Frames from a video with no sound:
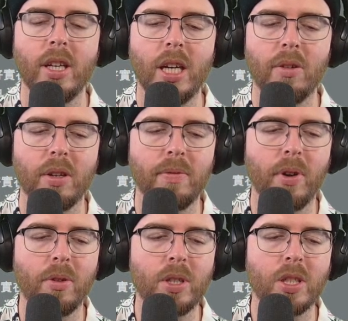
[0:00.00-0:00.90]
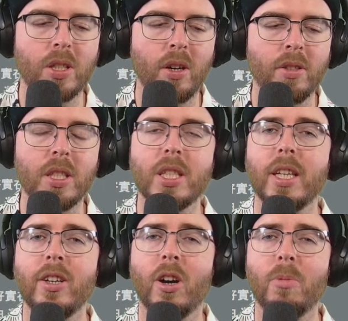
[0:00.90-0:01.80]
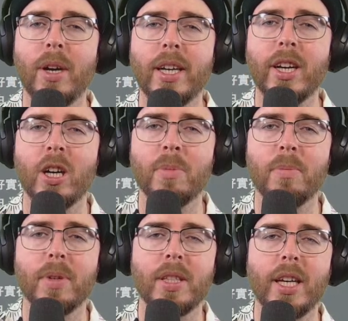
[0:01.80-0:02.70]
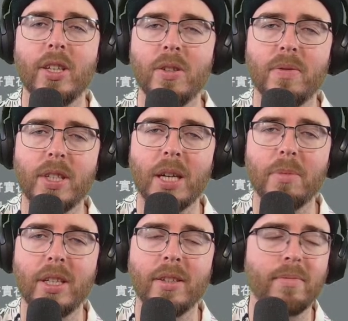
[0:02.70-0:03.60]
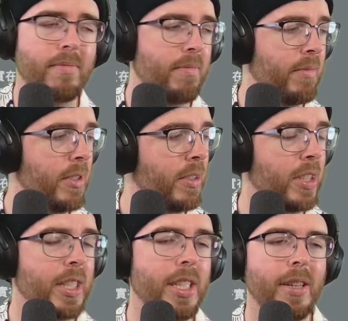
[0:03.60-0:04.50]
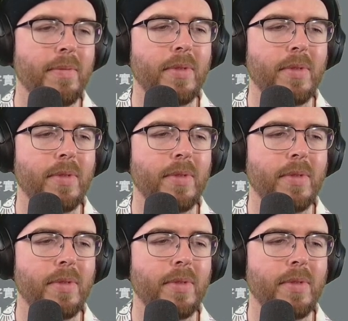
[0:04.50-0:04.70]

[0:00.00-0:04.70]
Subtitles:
I want to focus on this Leehom Wang album, but thank you for coming in. It's good to see you.